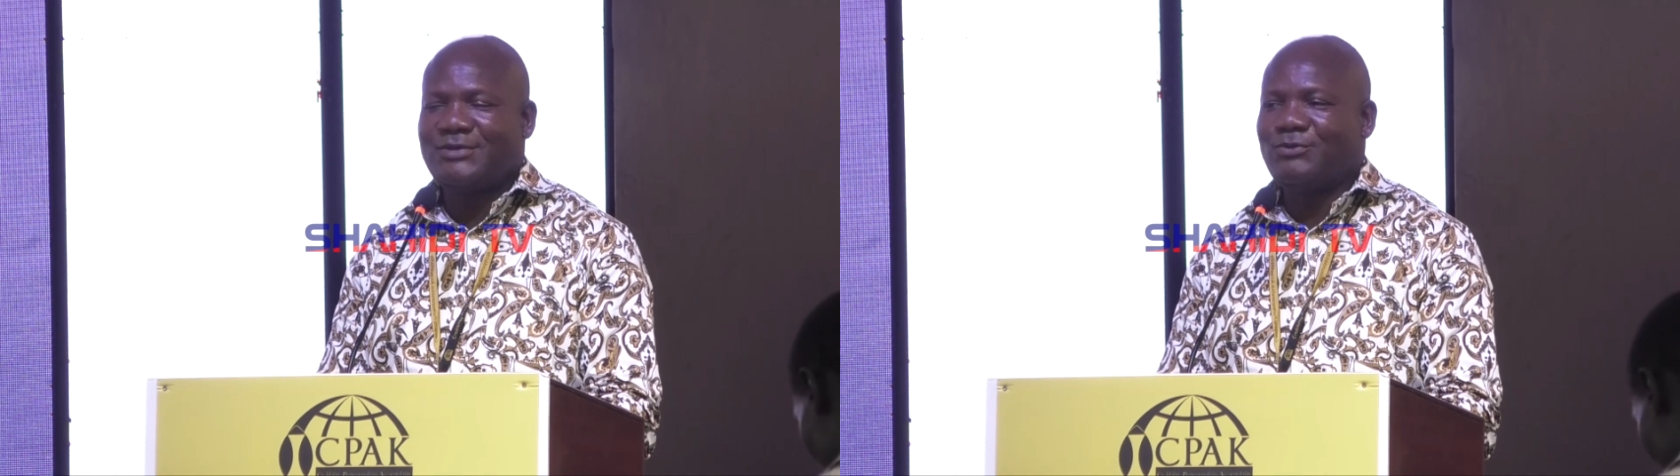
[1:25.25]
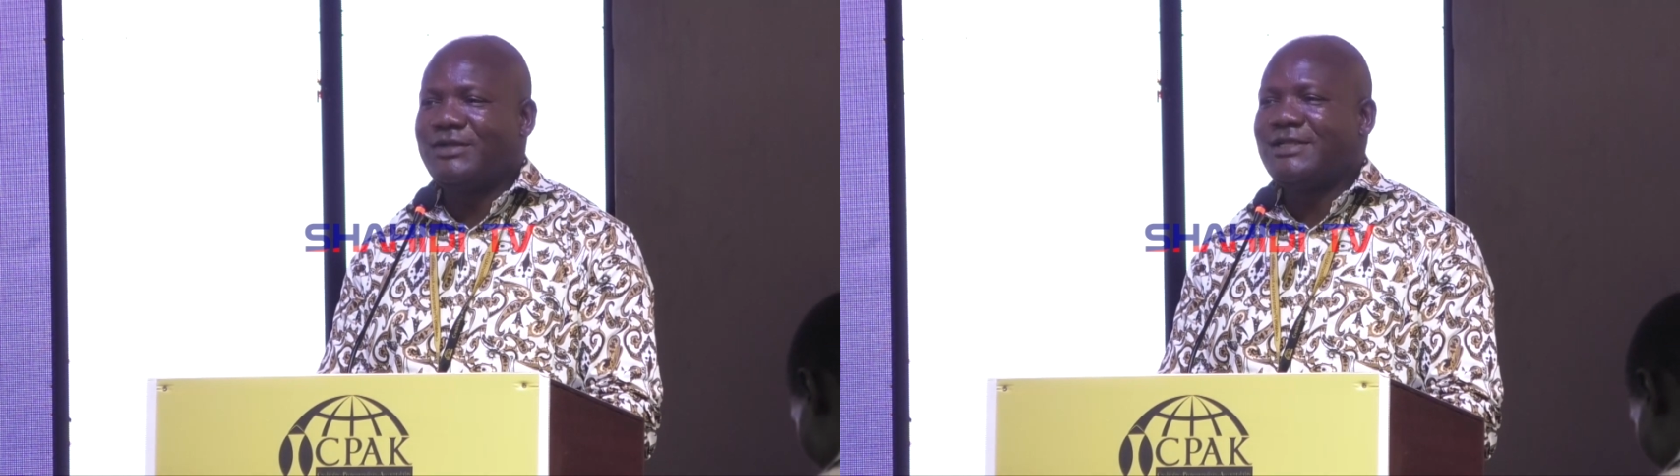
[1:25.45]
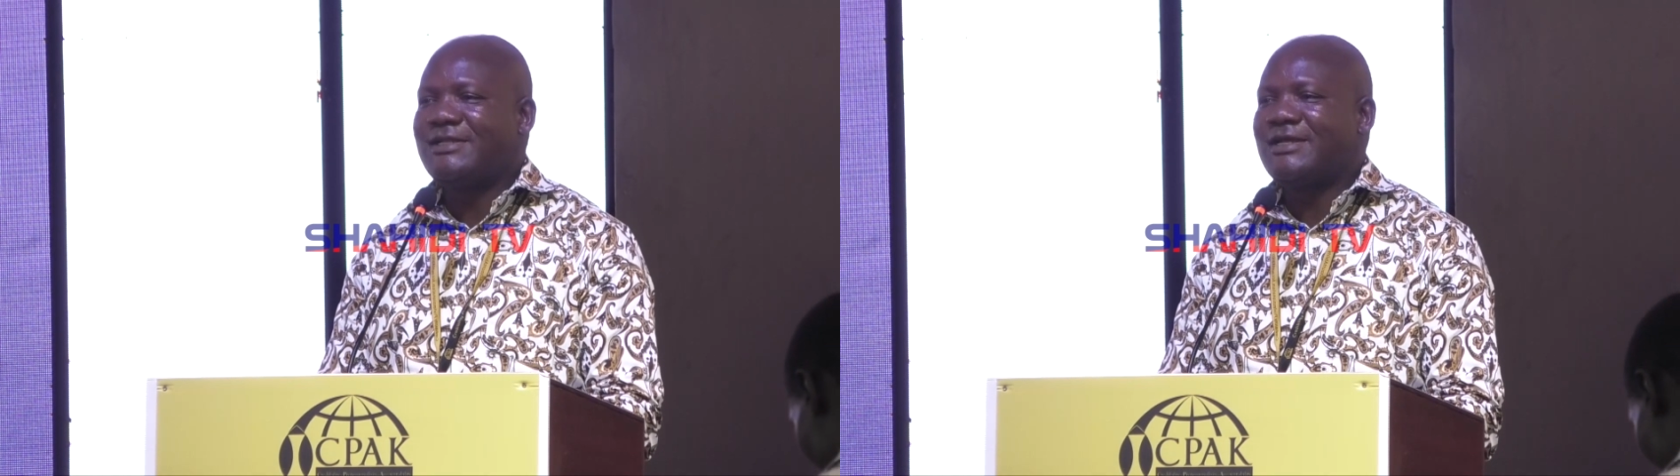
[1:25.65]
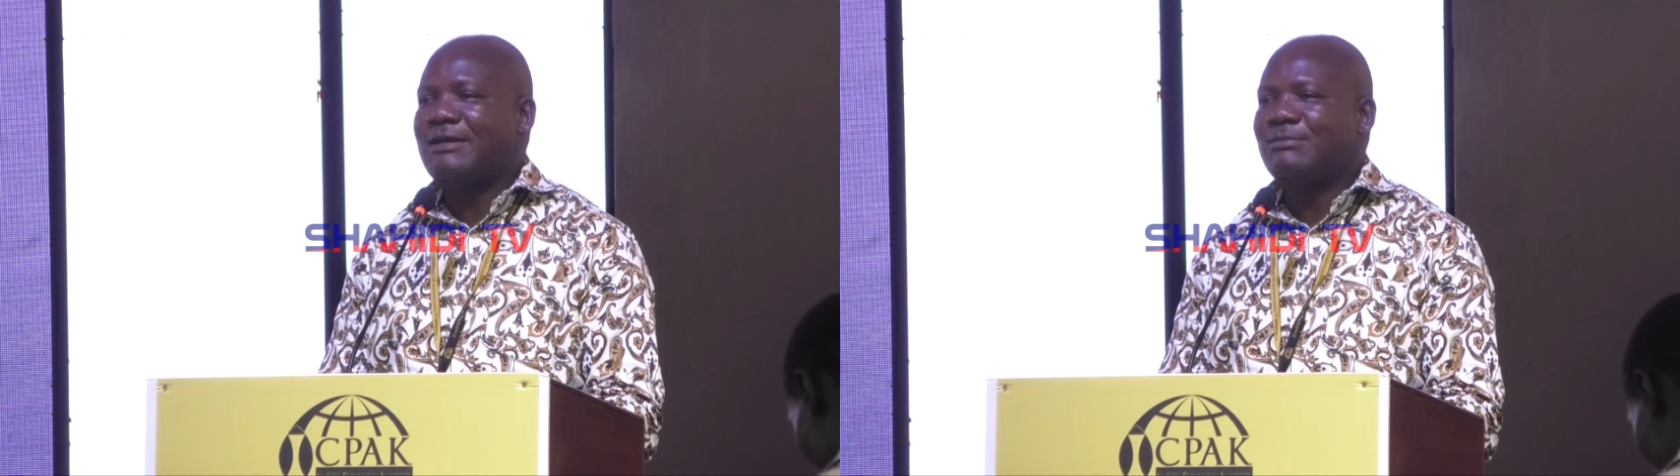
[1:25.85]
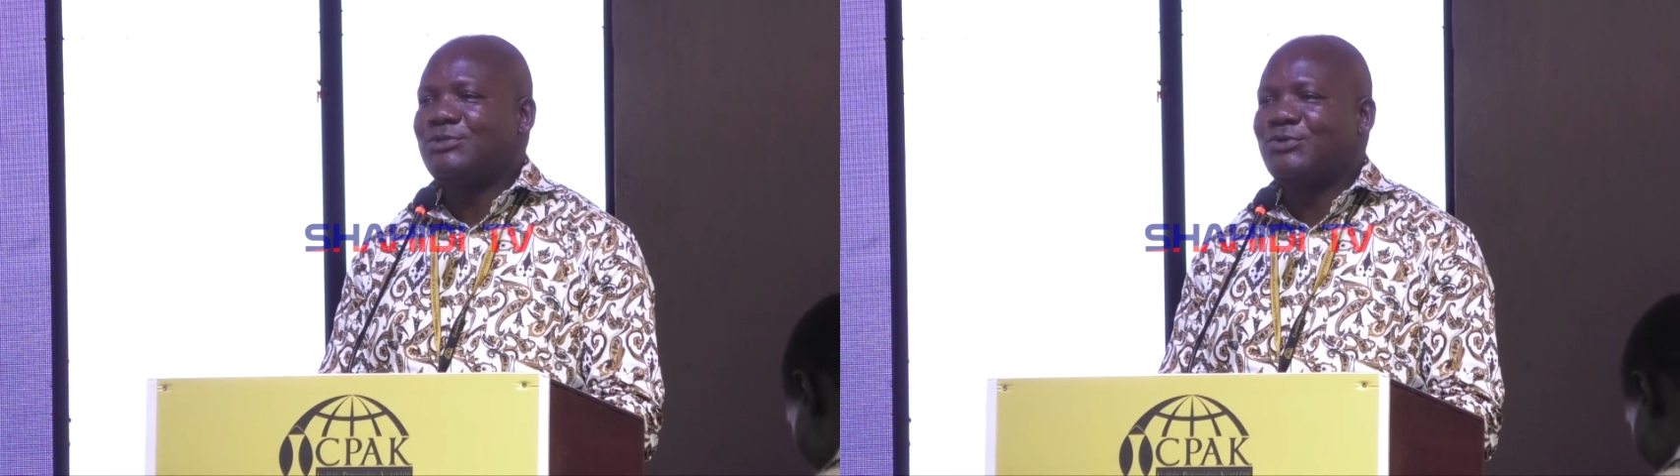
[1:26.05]
when it
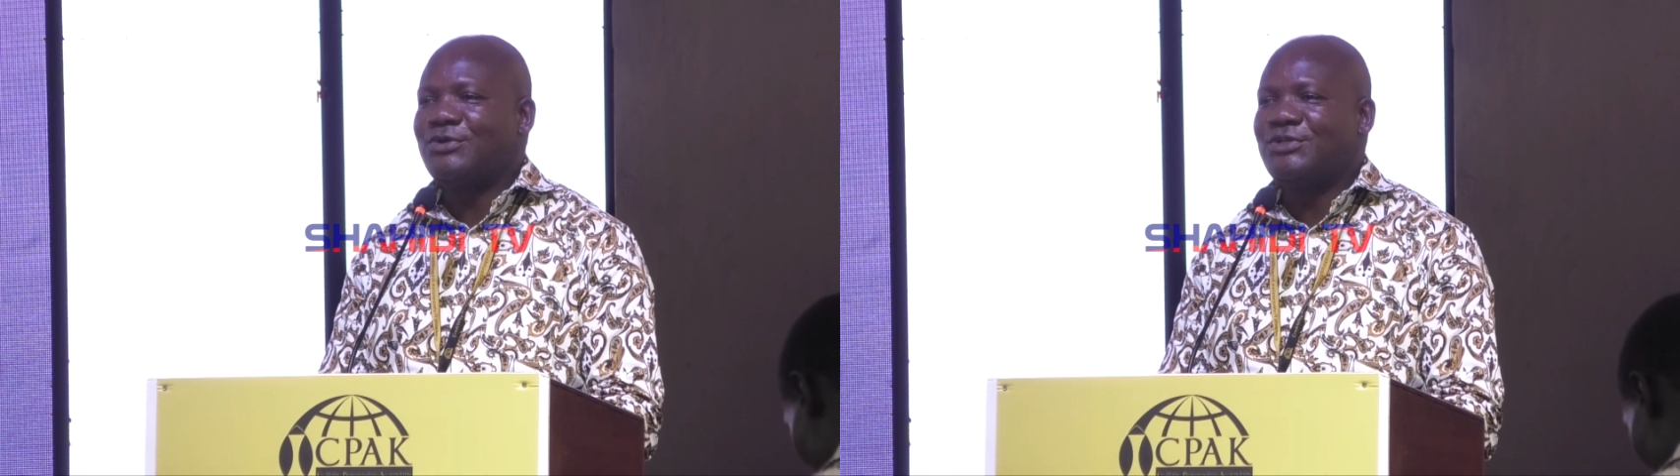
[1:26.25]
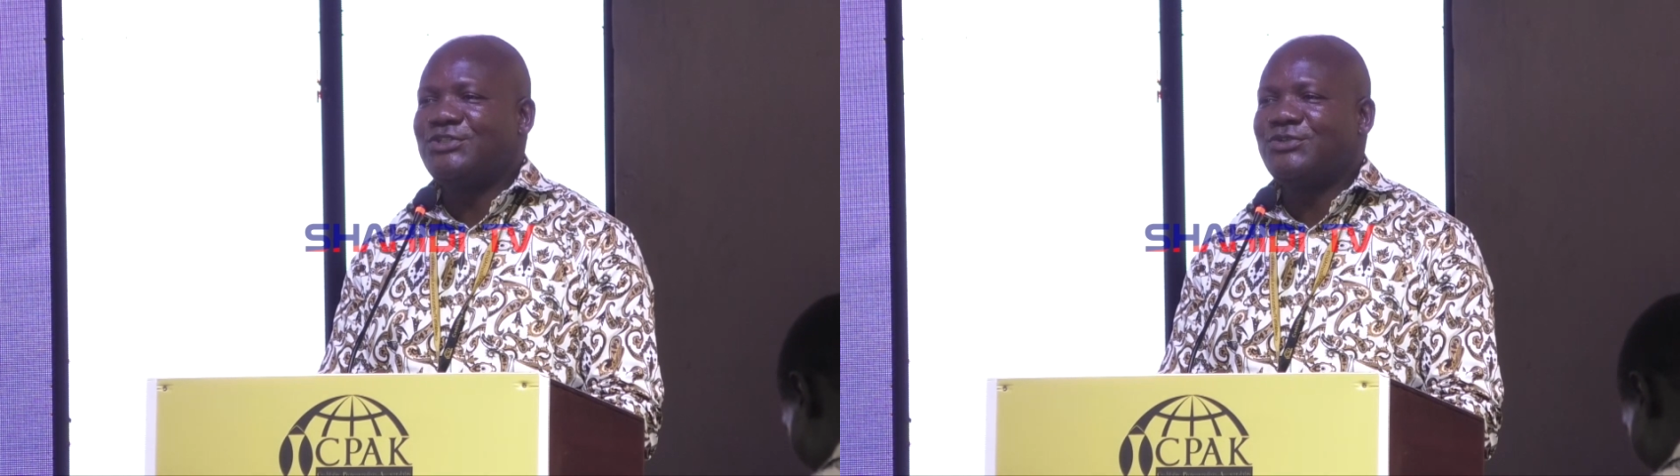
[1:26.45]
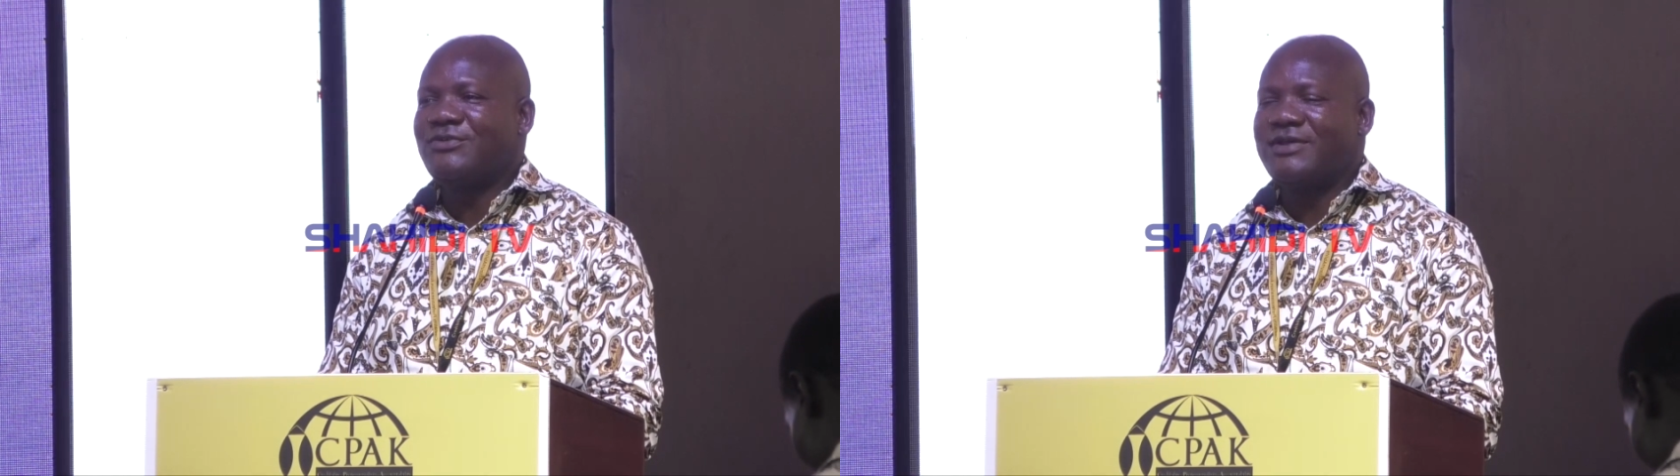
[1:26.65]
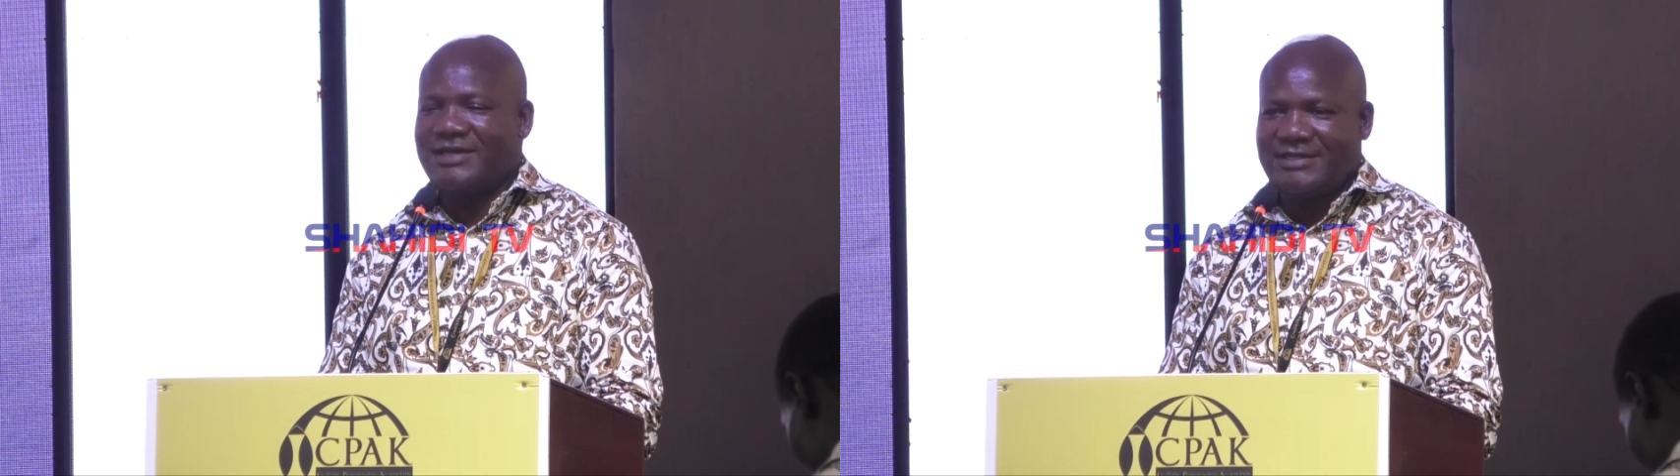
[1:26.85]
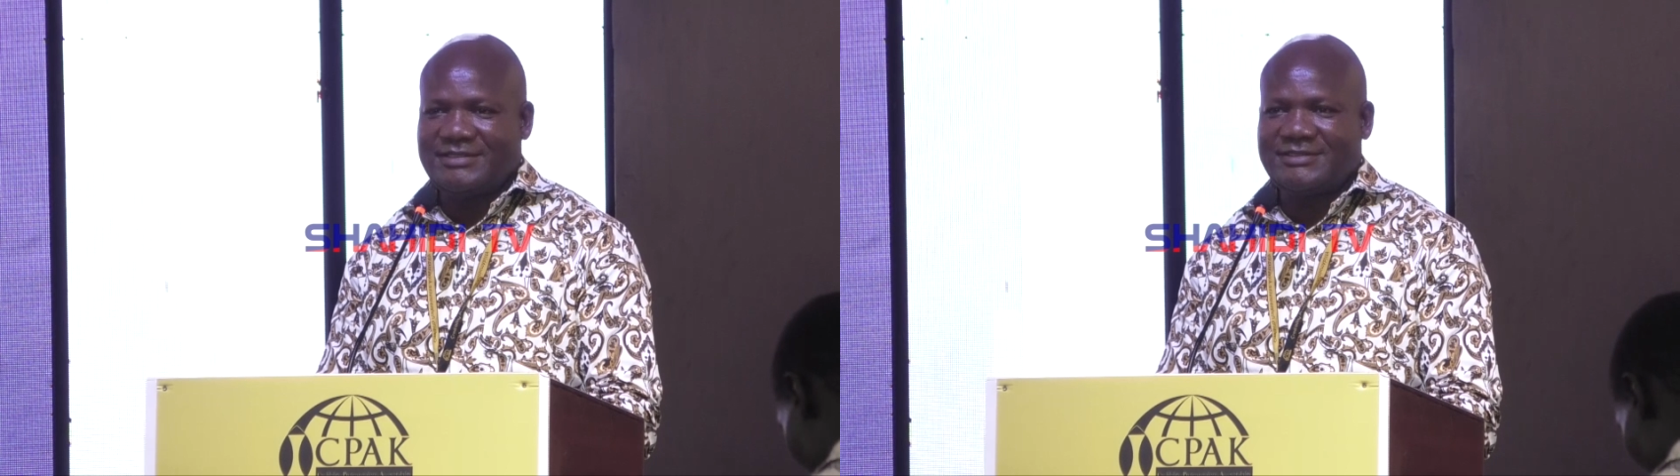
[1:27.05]
comes to conditional
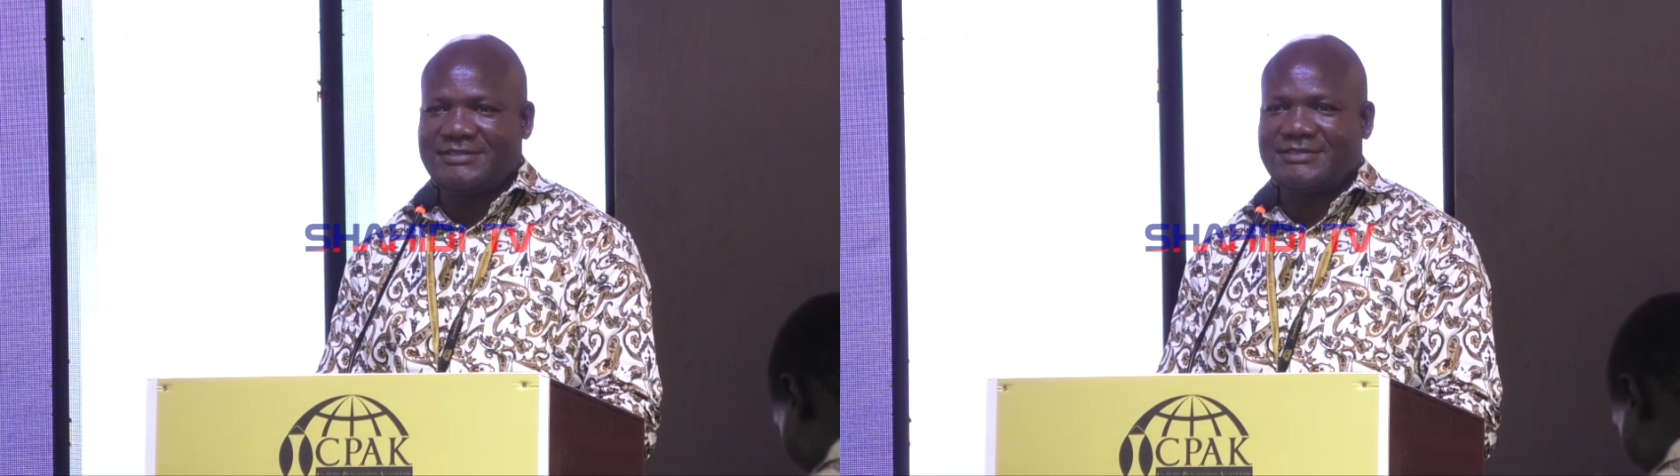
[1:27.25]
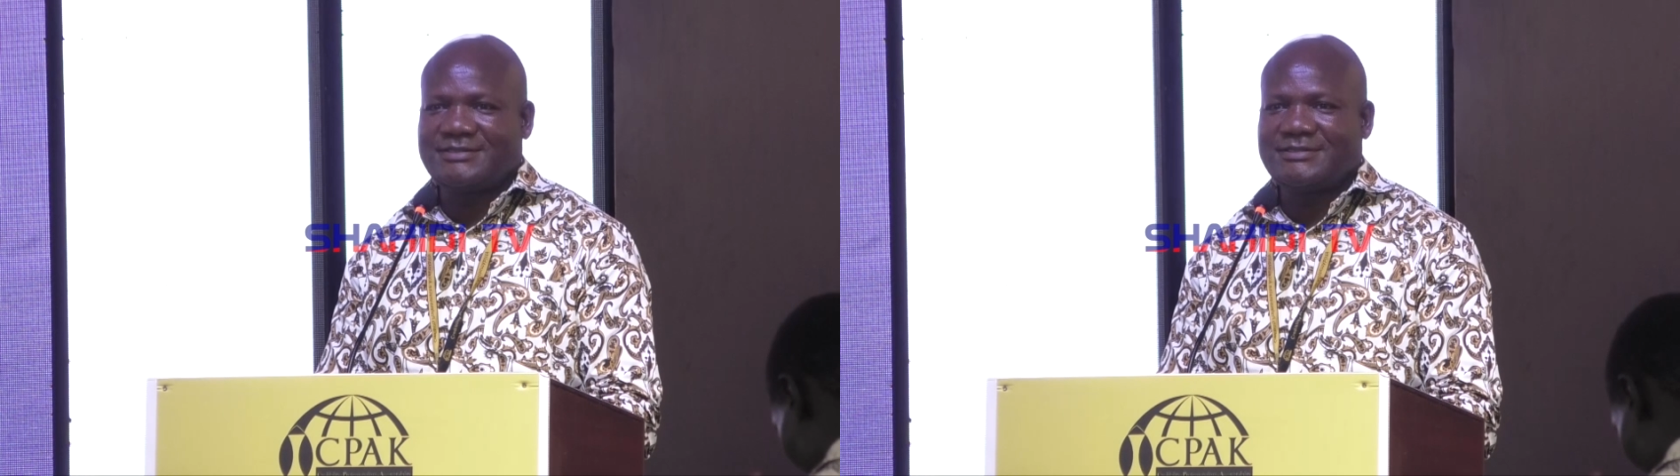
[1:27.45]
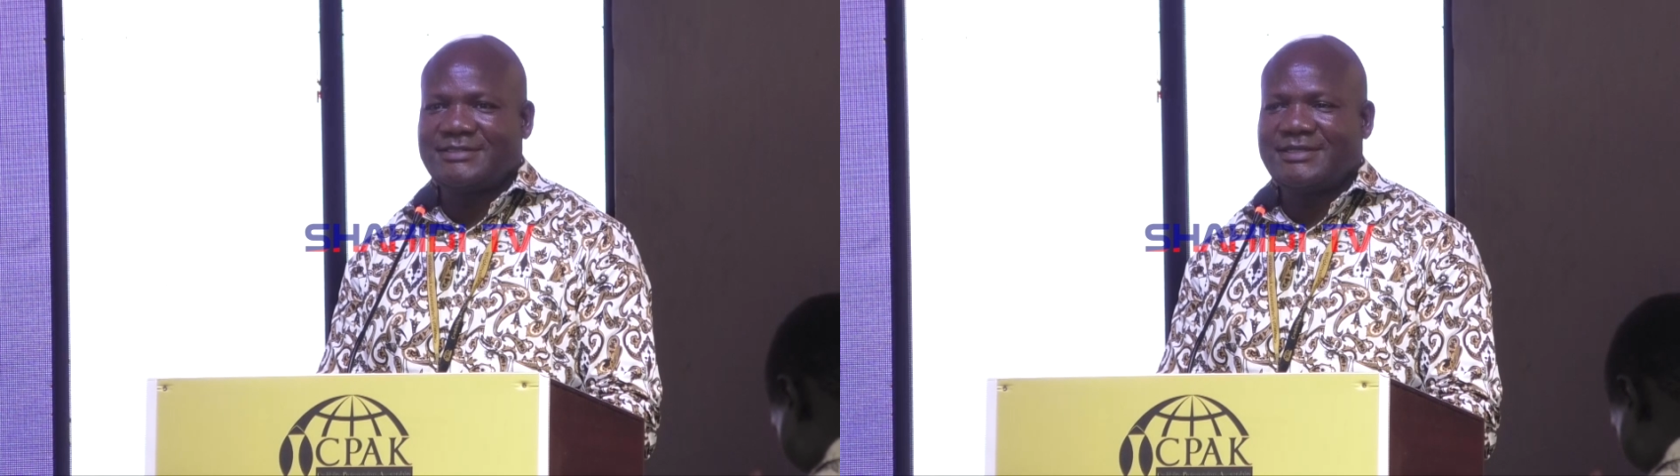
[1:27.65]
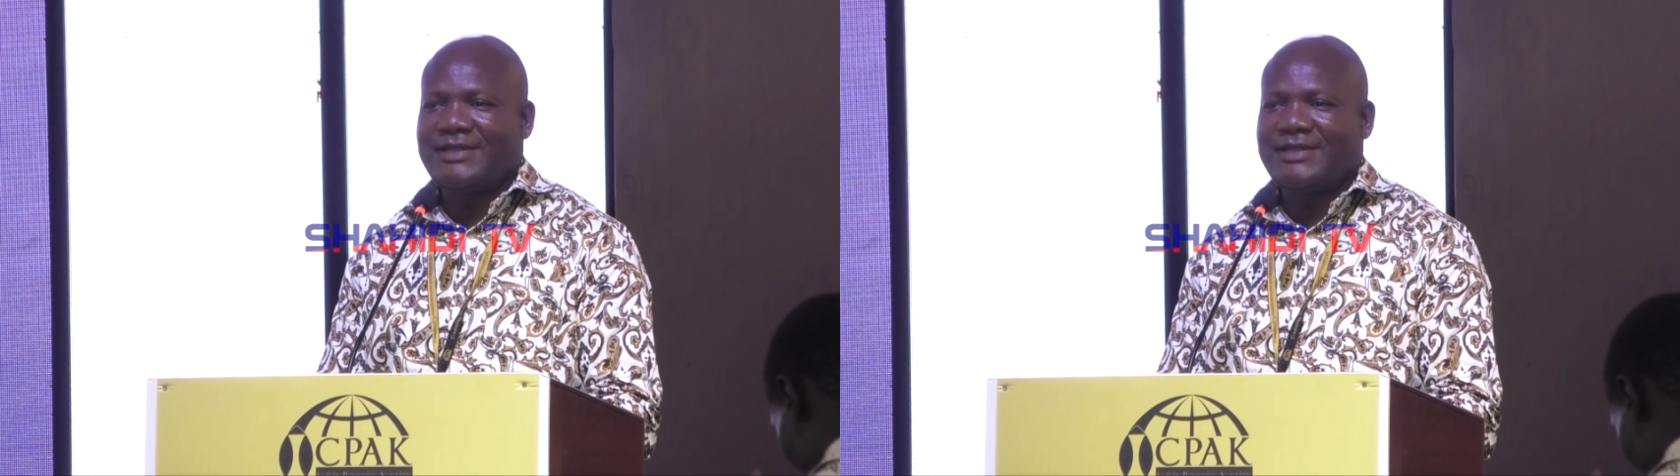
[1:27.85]
grants